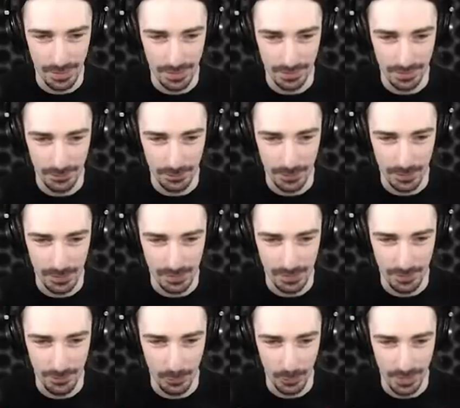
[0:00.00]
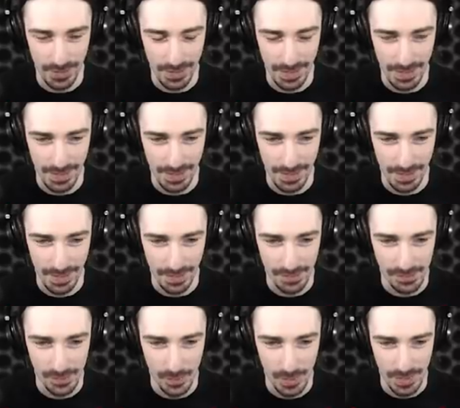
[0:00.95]
like for avoiding getting hit.
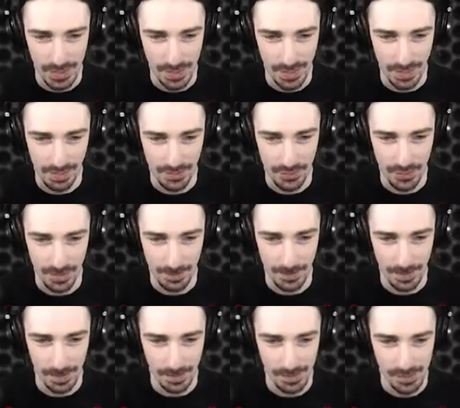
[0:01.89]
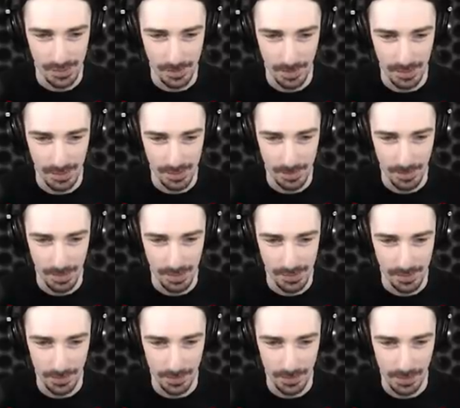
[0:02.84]
So I decided to try to make it as small as
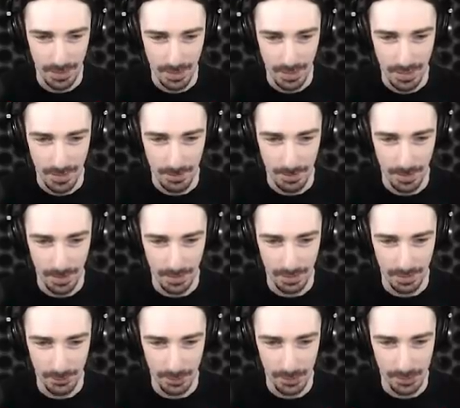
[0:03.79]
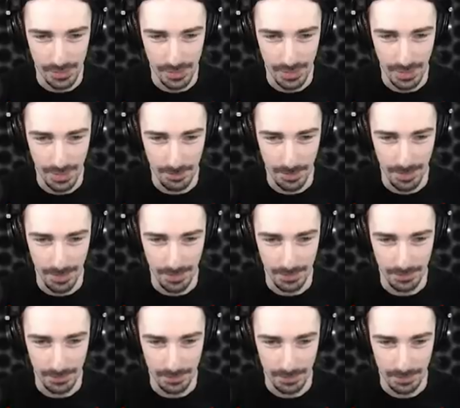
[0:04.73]
possible. But of course, I got
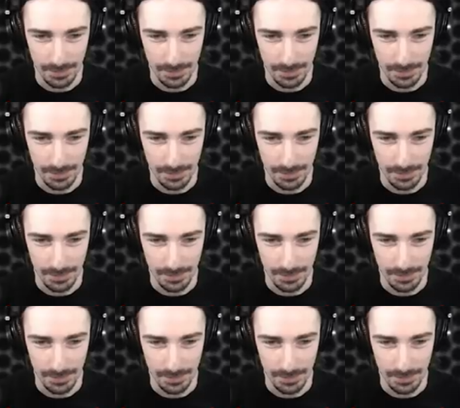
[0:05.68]
mine